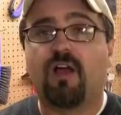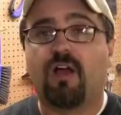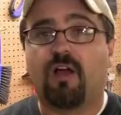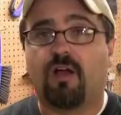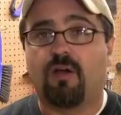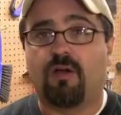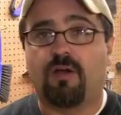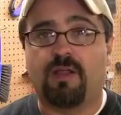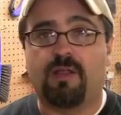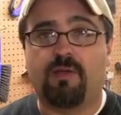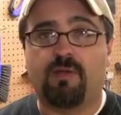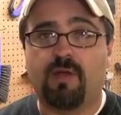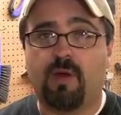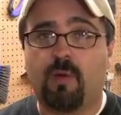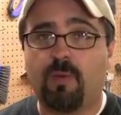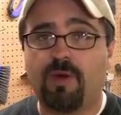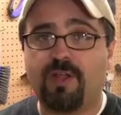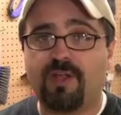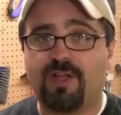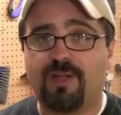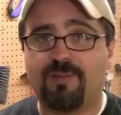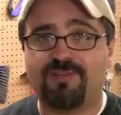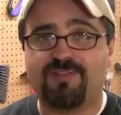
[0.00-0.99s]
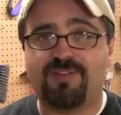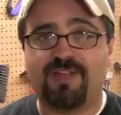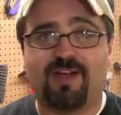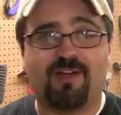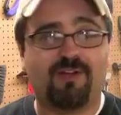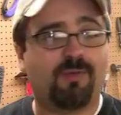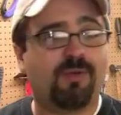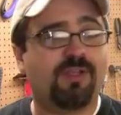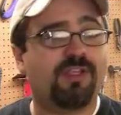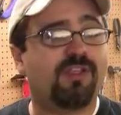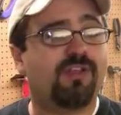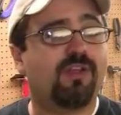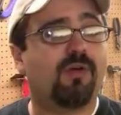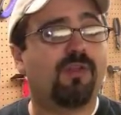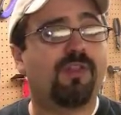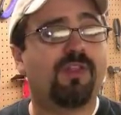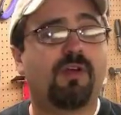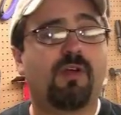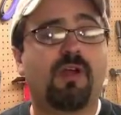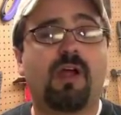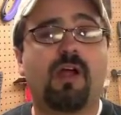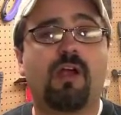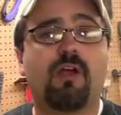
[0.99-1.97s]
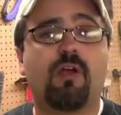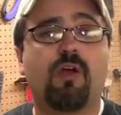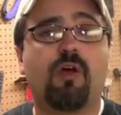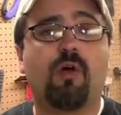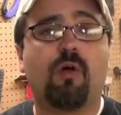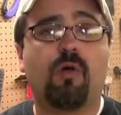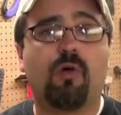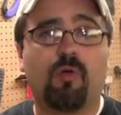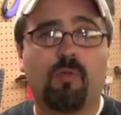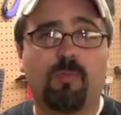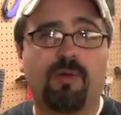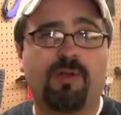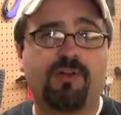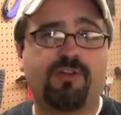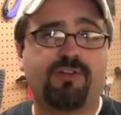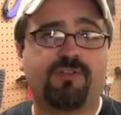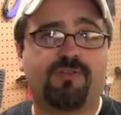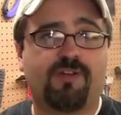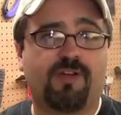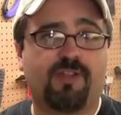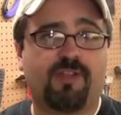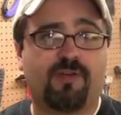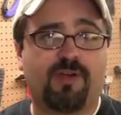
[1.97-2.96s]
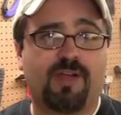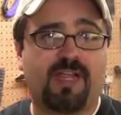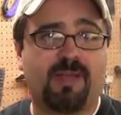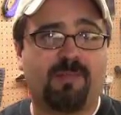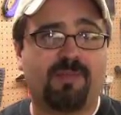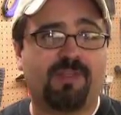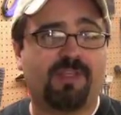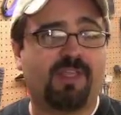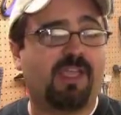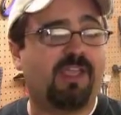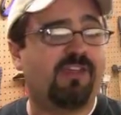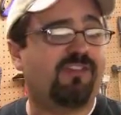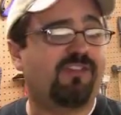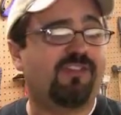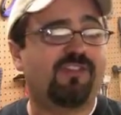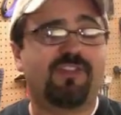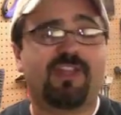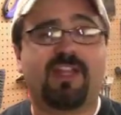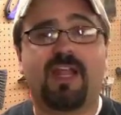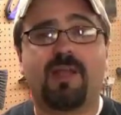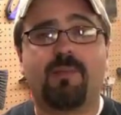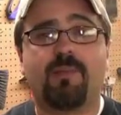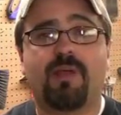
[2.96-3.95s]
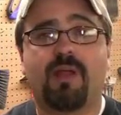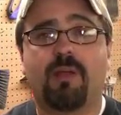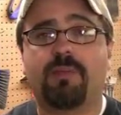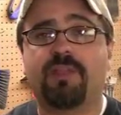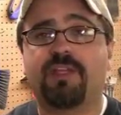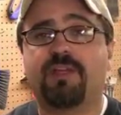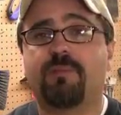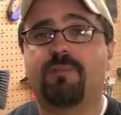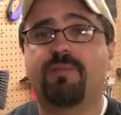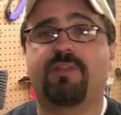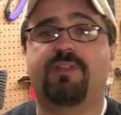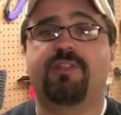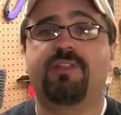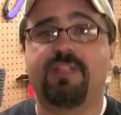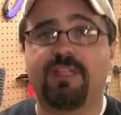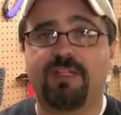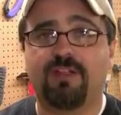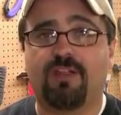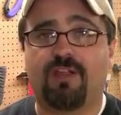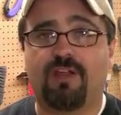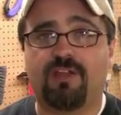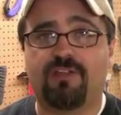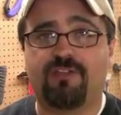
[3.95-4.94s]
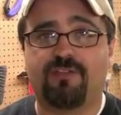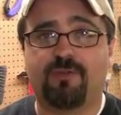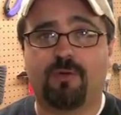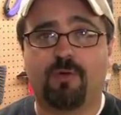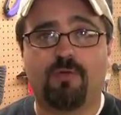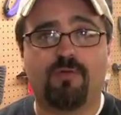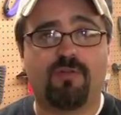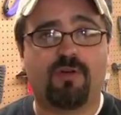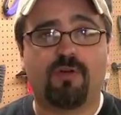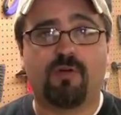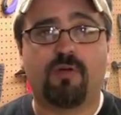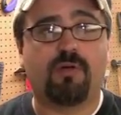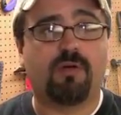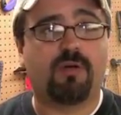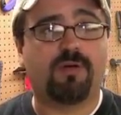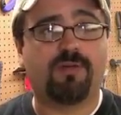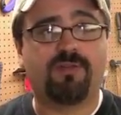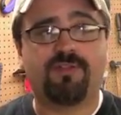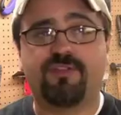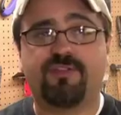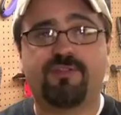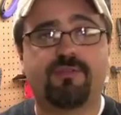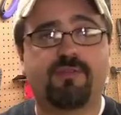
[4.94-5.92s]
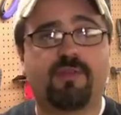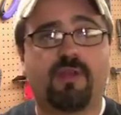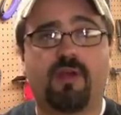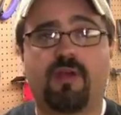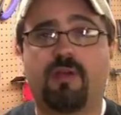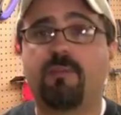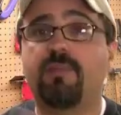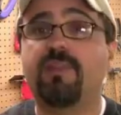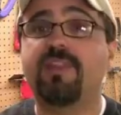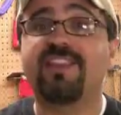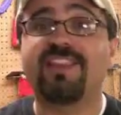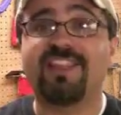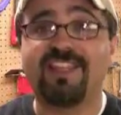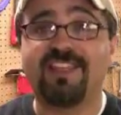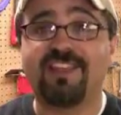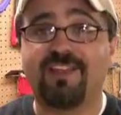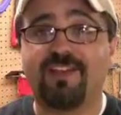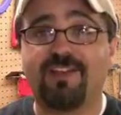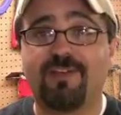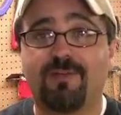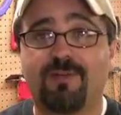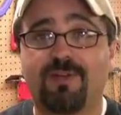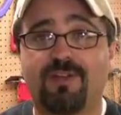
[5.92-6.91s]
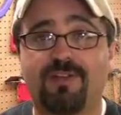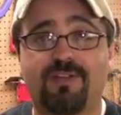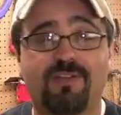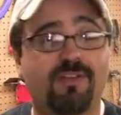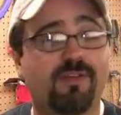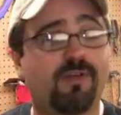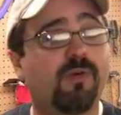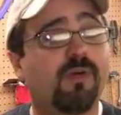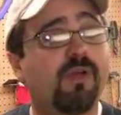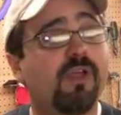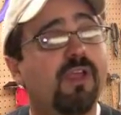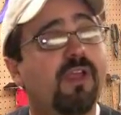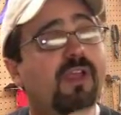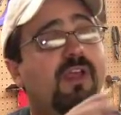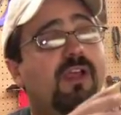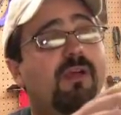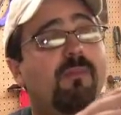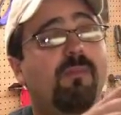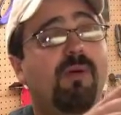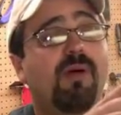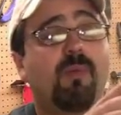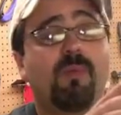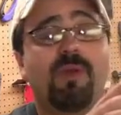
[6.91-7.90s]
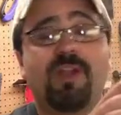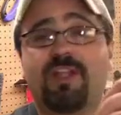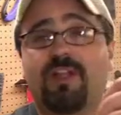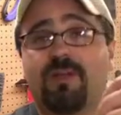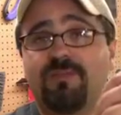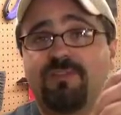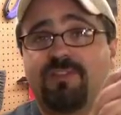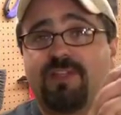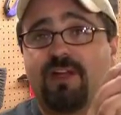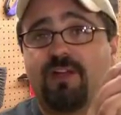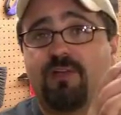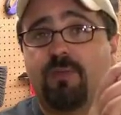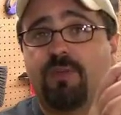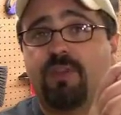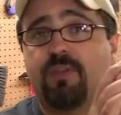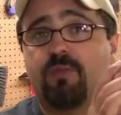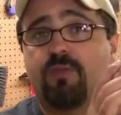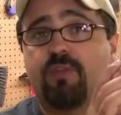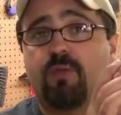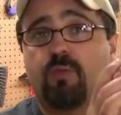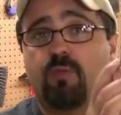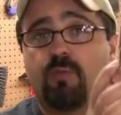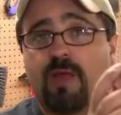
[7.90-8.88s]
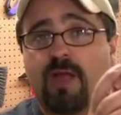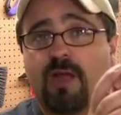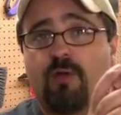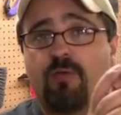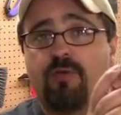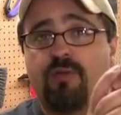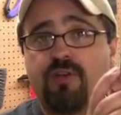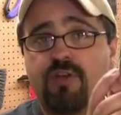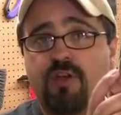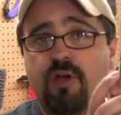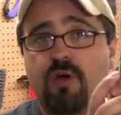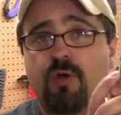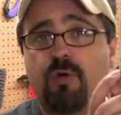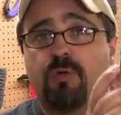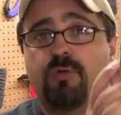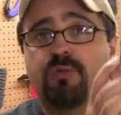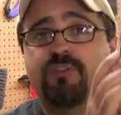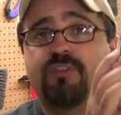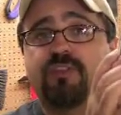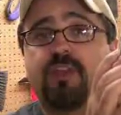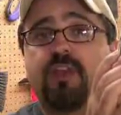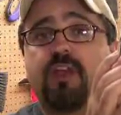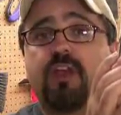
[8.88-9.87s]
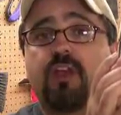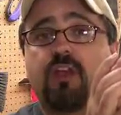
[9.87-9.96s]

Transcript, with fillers: All right, now when it comes down to it, you know, there are a whole bunch of other applications that I probably completely glossed over or just are completely ignorant to. But when it comes down to it, the, the round nose